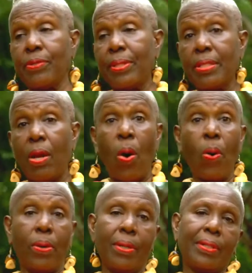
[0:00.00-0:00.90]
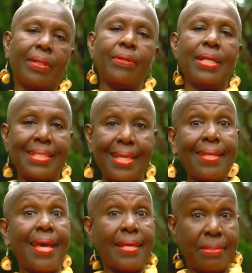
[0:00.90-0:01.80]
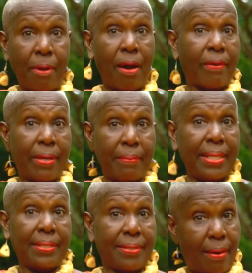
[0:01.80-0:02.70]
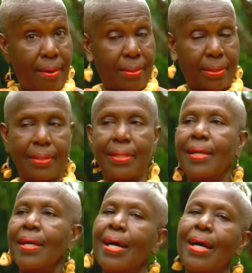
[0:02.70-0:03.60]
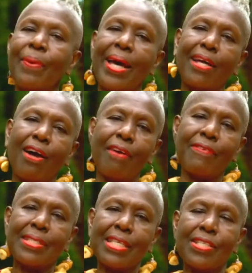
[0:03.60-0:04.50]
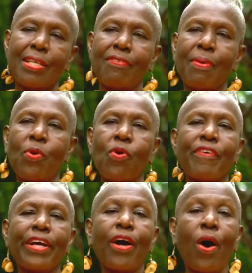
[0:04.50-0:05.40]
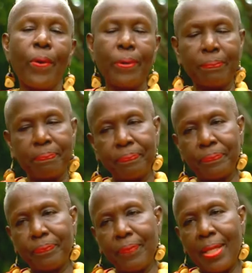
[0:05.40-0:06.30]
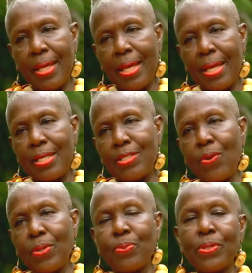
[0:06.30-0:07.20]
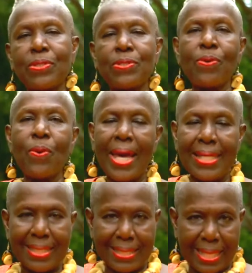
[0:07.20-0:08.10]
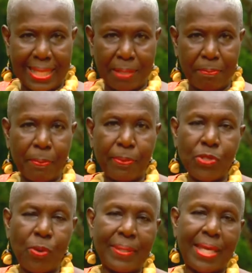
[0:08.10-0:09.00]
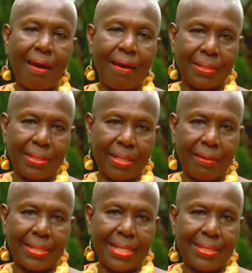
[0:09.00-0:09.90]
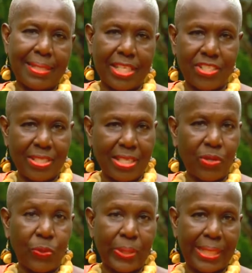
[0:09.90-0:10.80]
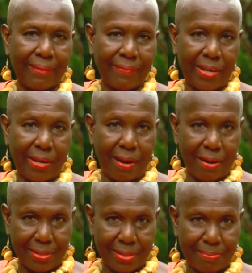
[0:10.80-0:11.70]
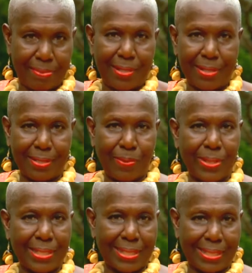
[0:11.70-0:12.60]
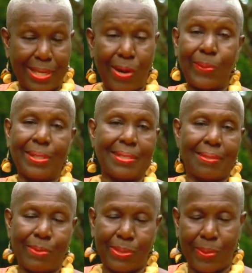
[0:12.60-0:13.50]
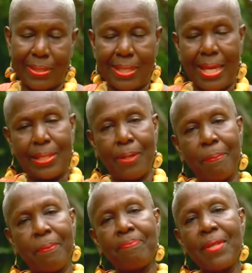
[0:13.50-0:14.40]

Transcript: So he said, I said, yes, mongrel means dog. And we had a conversation of over an hour. So it was so entertaining. People told me they got to their destinations and couldn't leave their cars because they wanted to see how this was going to end up.